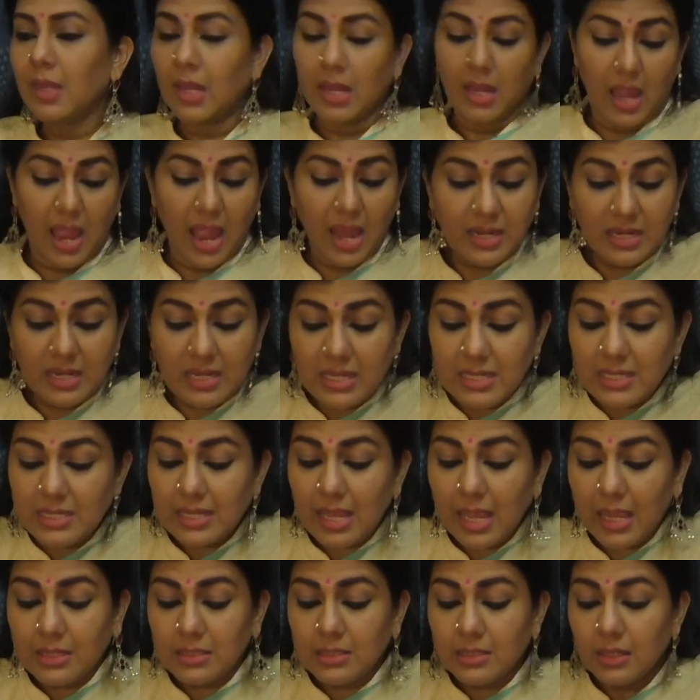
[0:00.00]
And he
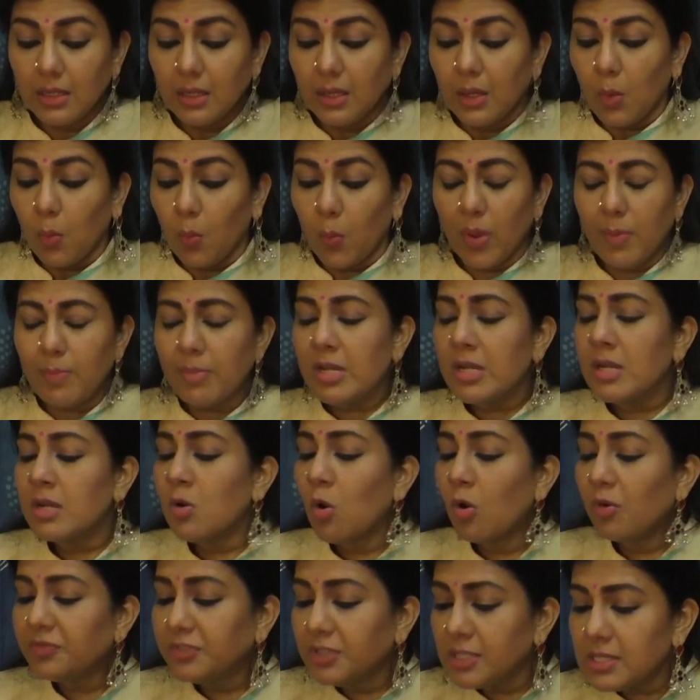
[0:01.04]
said women
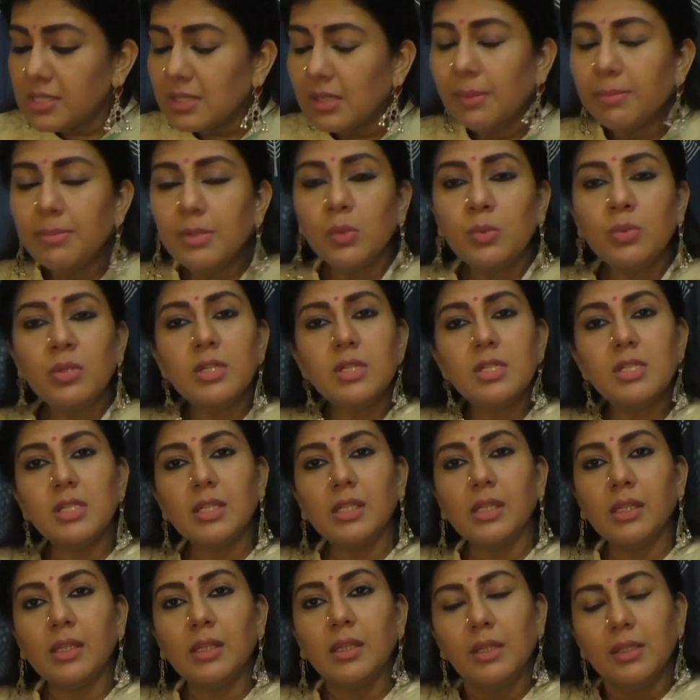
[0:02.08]
of this
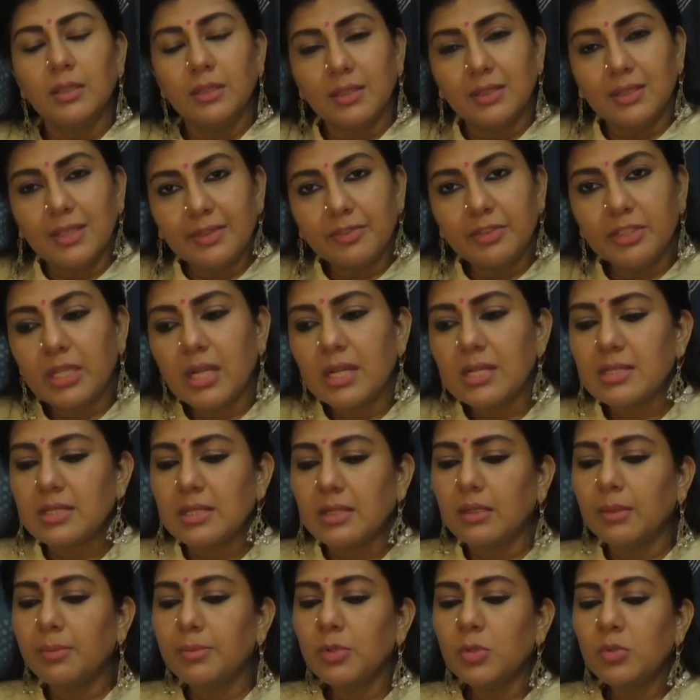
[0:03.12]
community, the
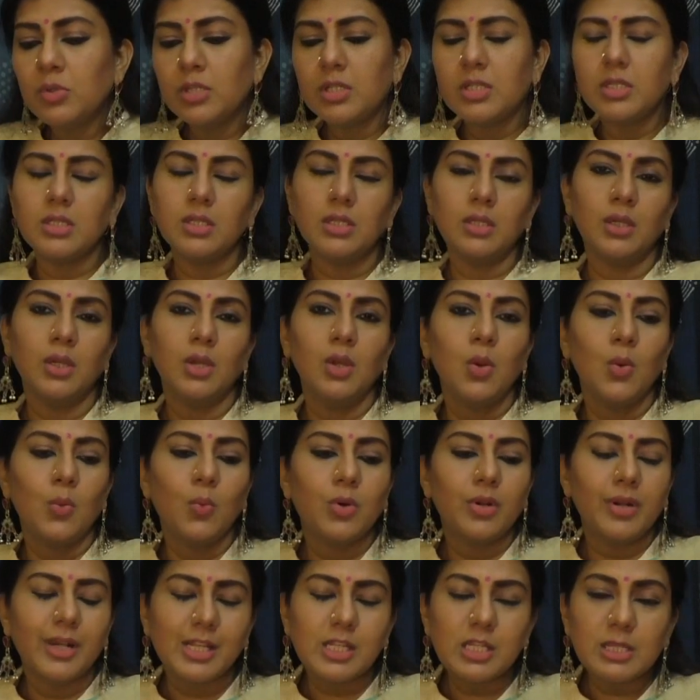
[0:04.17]
Devadasi community,
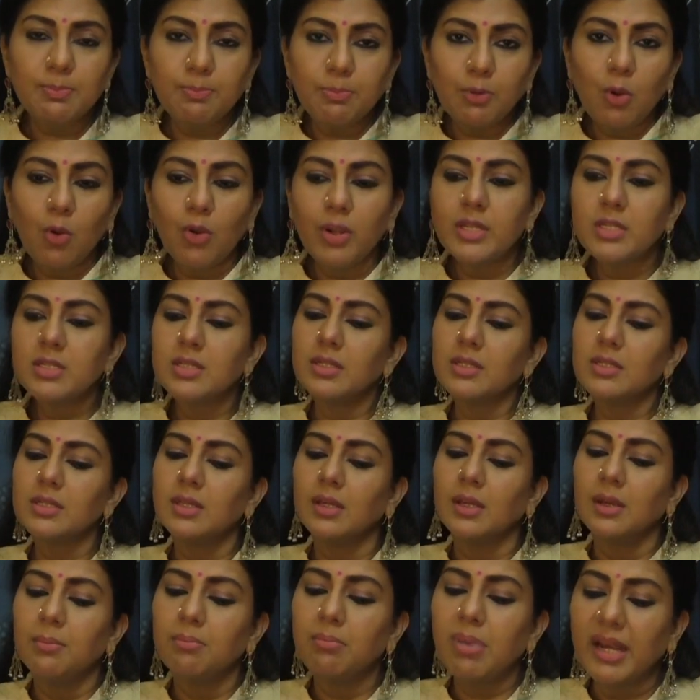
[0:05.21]
were
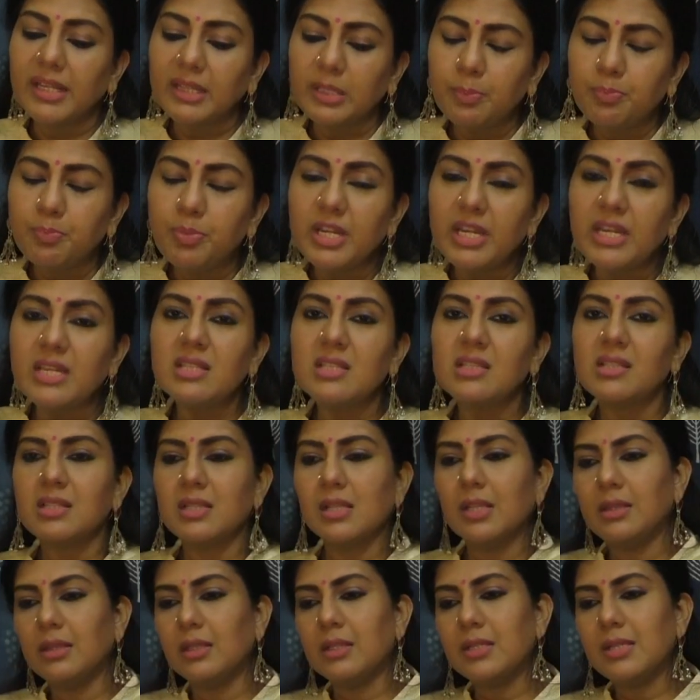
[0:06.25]
exploited by the
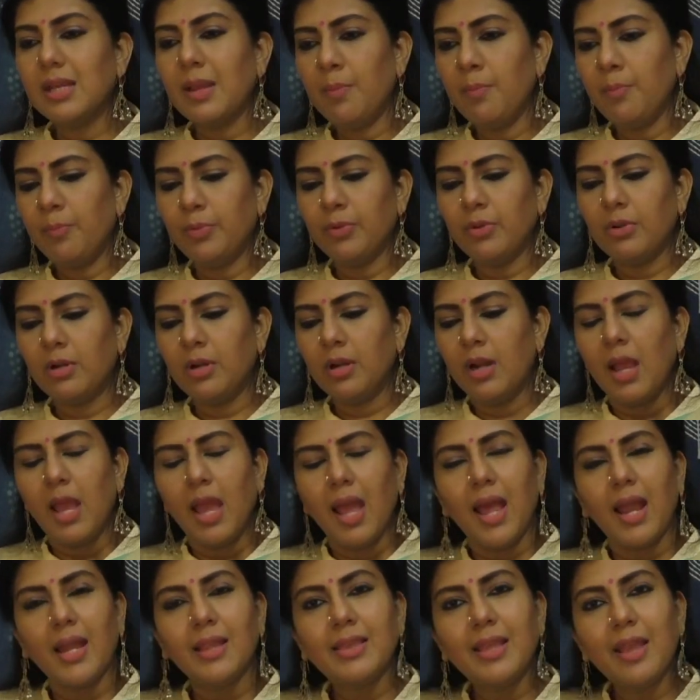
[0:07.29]
priests in the temple,
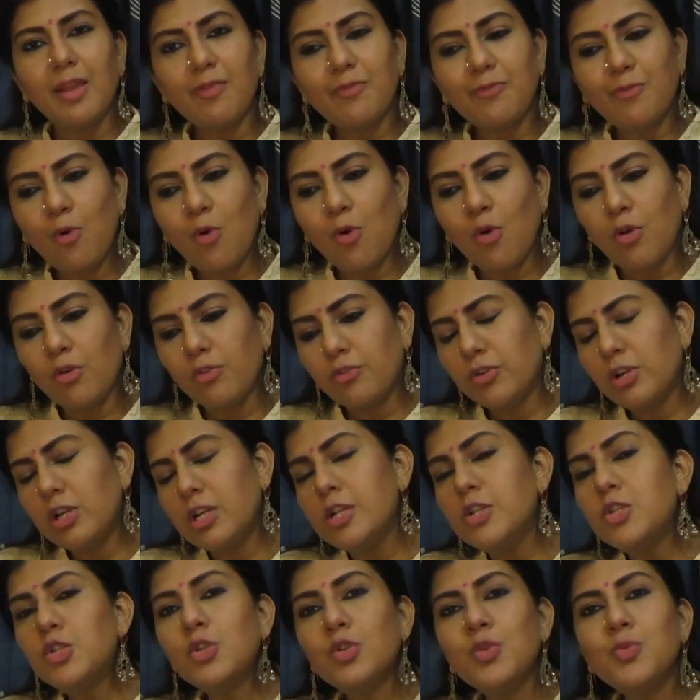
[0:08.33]
and therefore
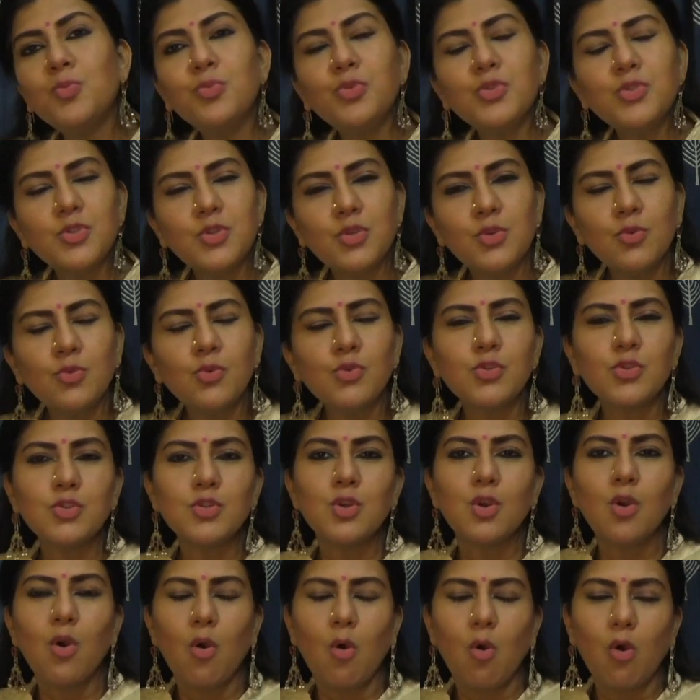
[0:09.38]
religion was
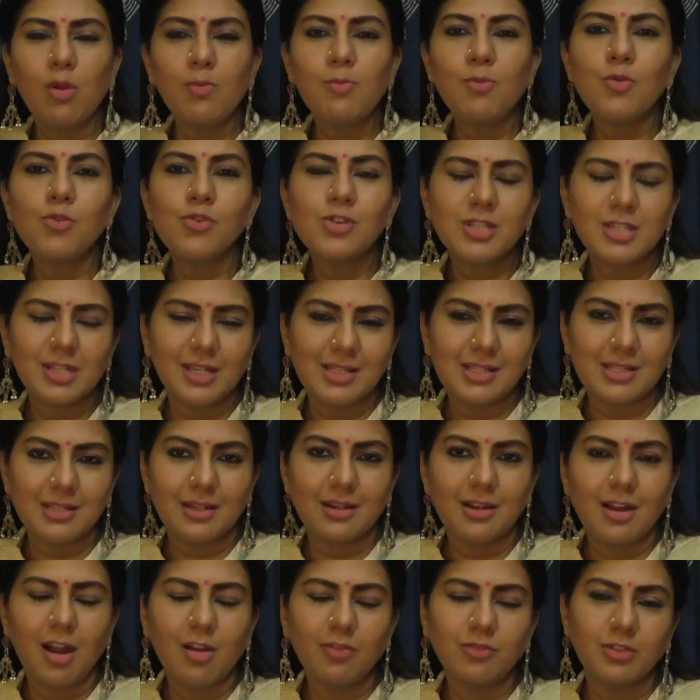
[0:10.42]
used almost as a
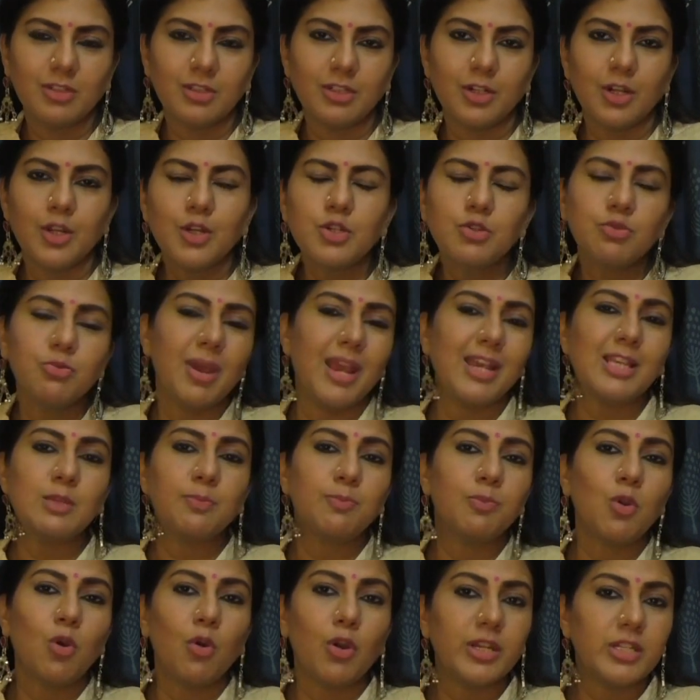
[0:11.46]
cover to
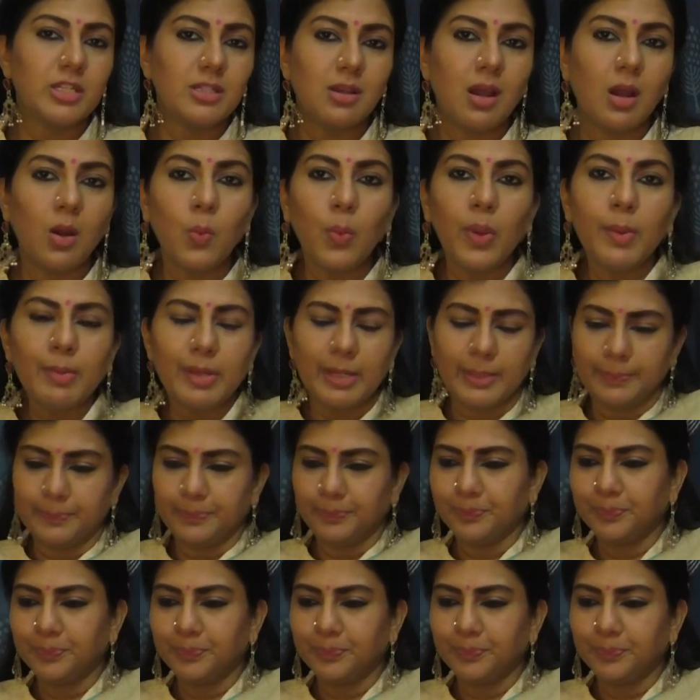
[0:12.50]
exploit young women.